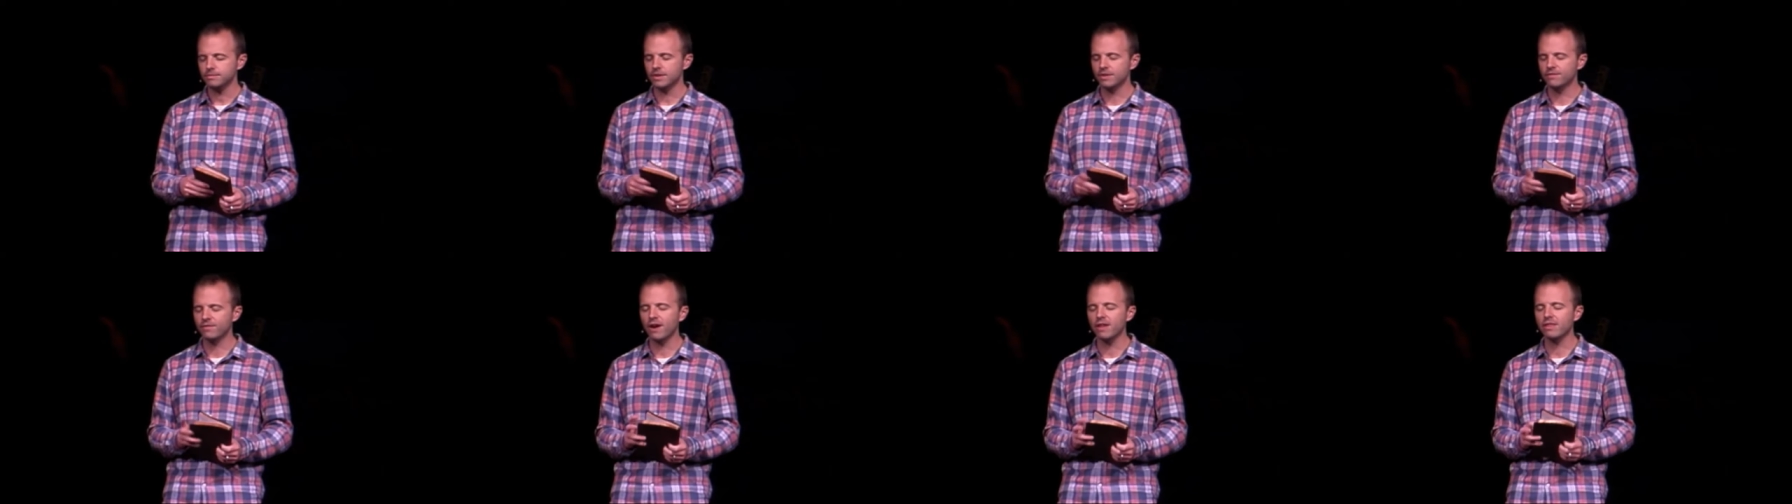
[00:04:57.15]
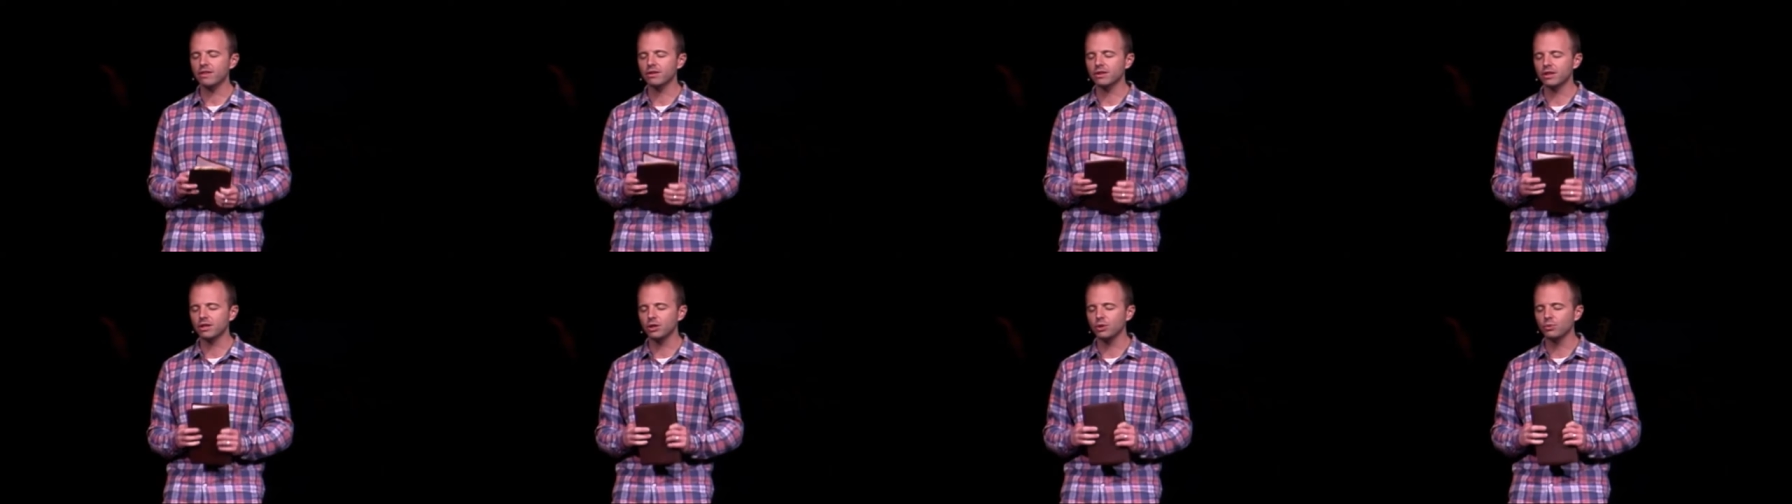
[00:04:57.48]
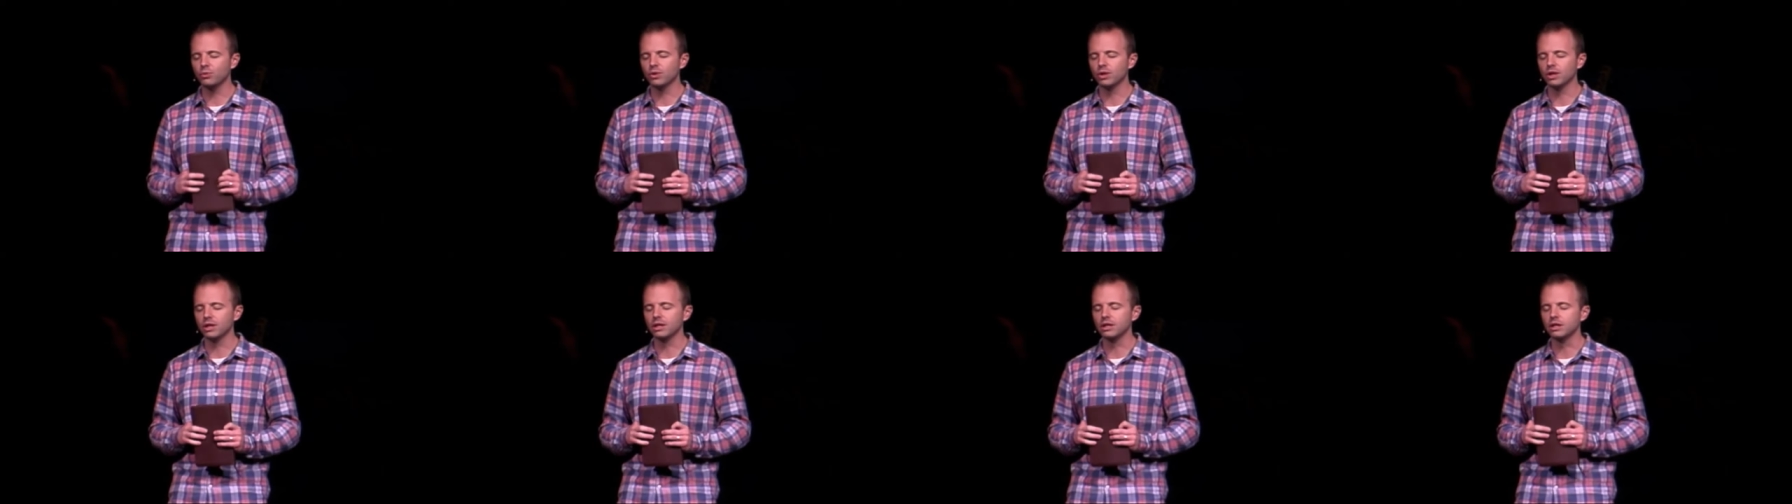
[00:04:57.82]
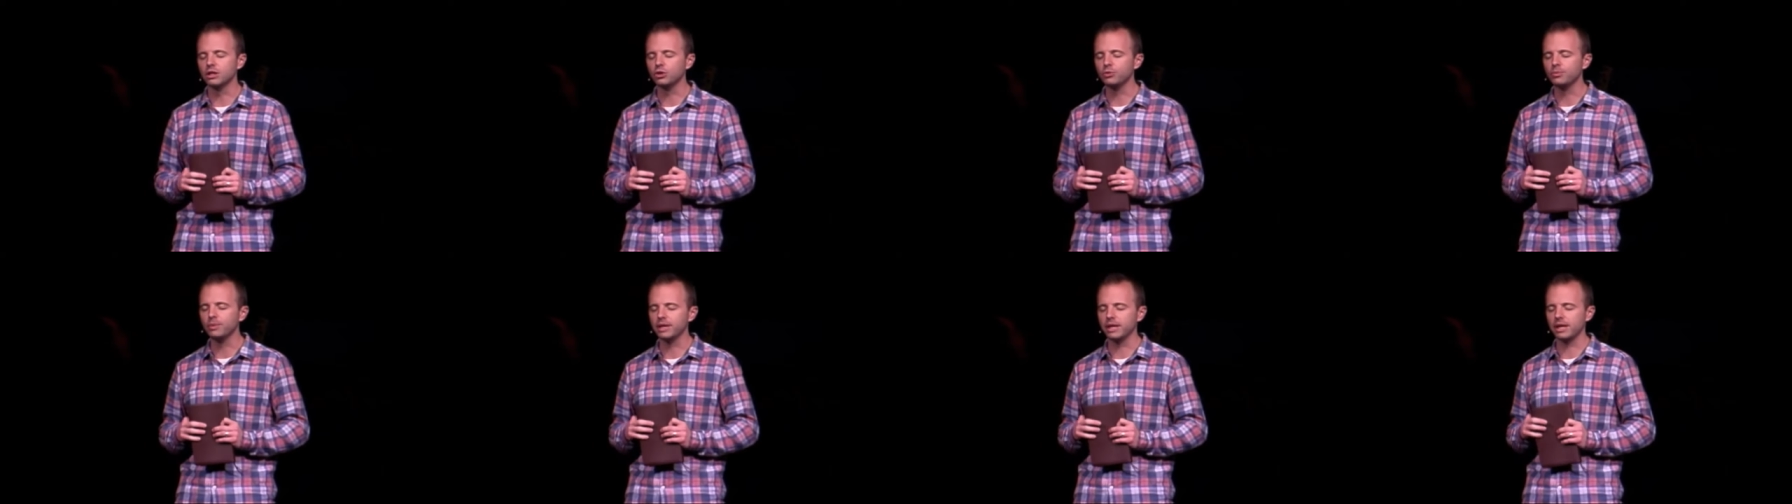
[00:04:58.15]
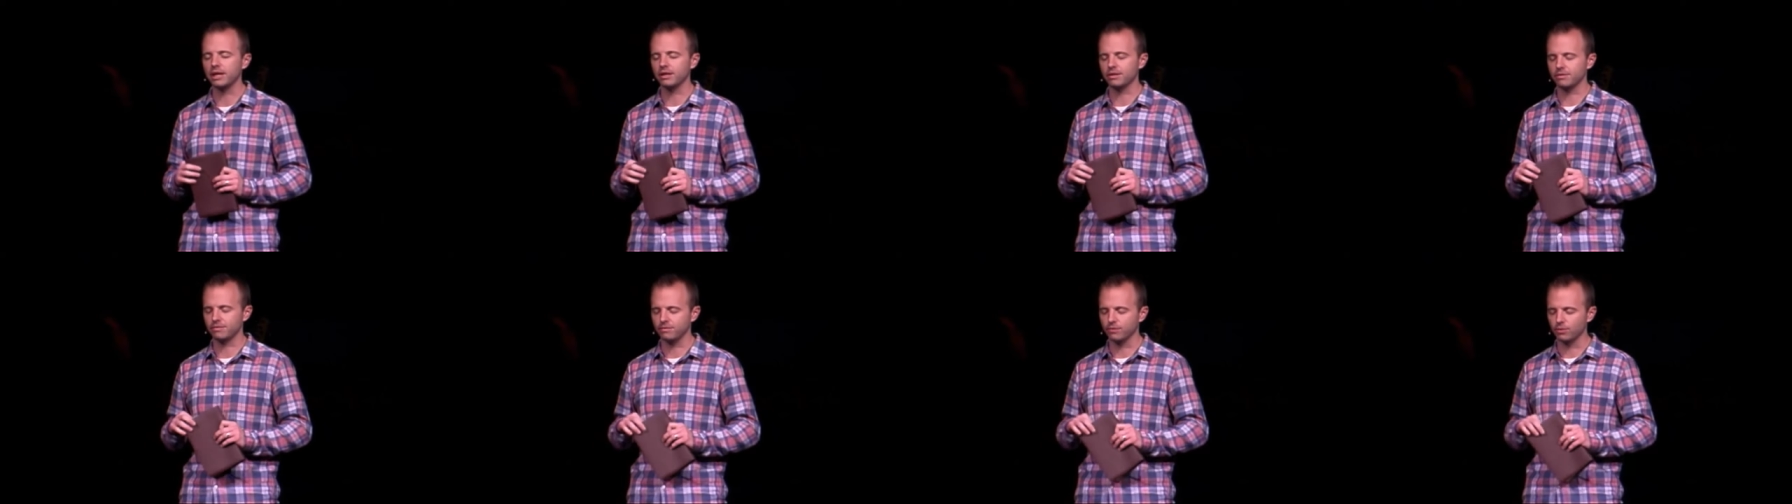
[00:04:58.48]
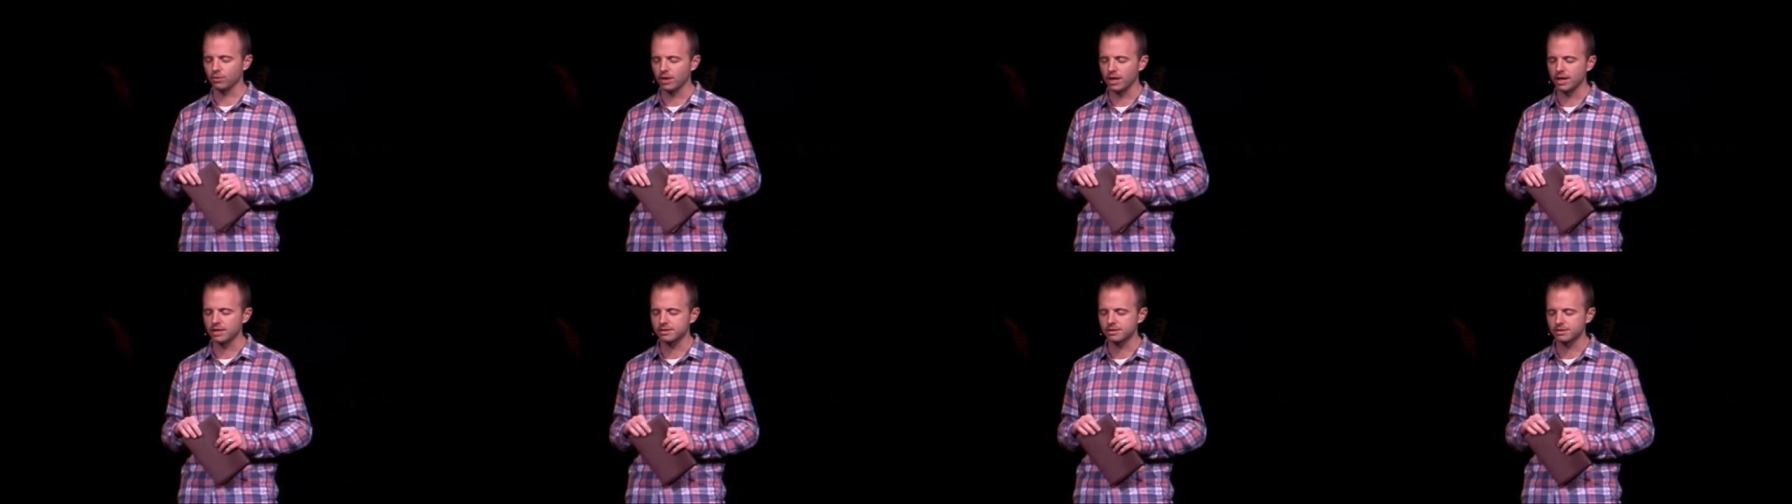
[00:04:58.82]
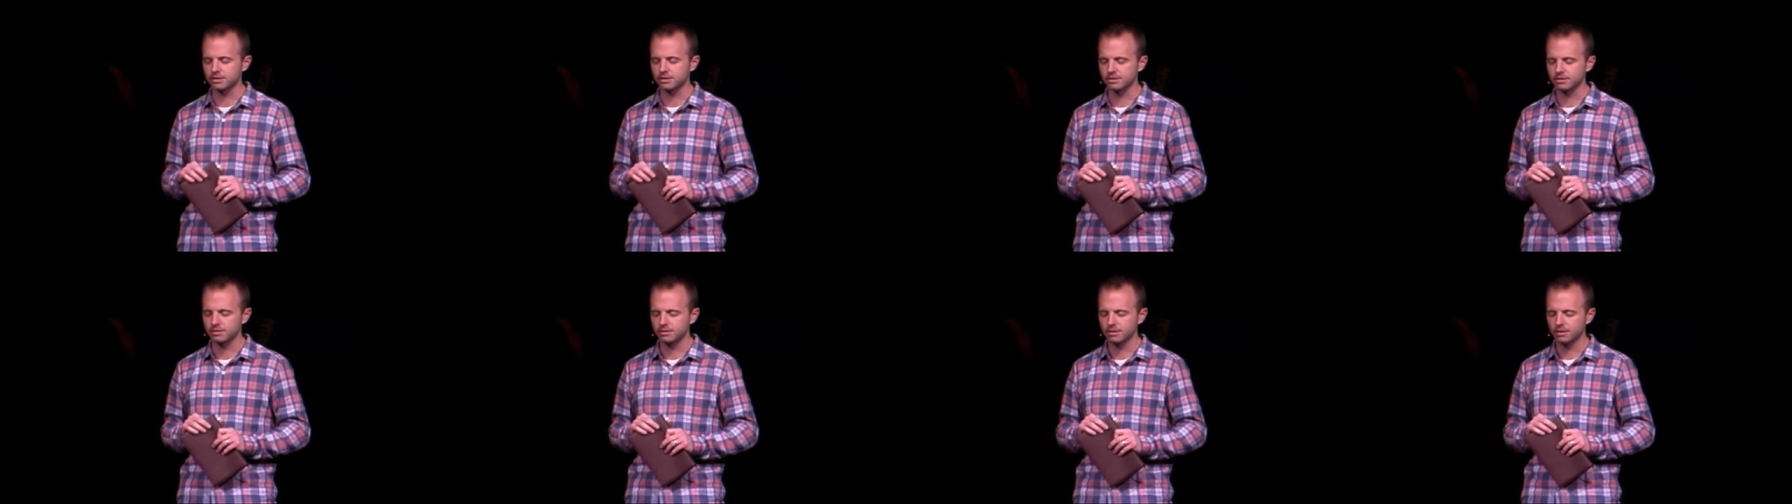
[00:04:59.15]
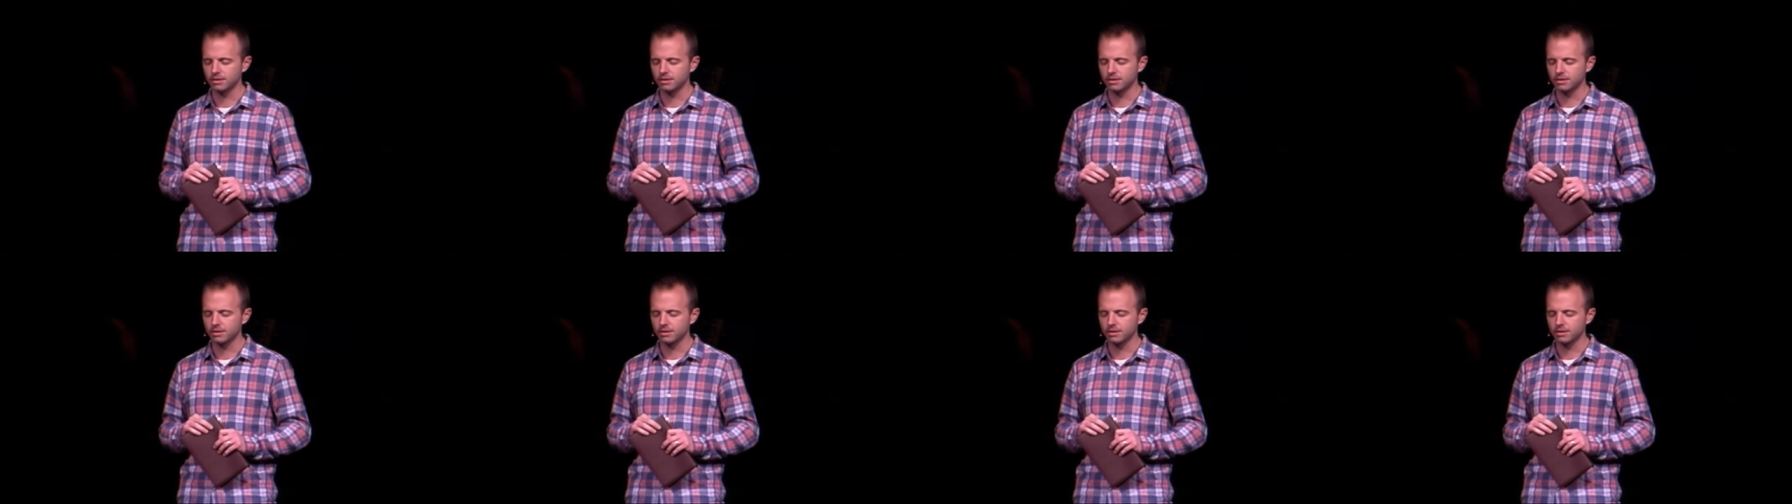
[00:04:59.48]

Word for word: Father, that you will illuminate it for us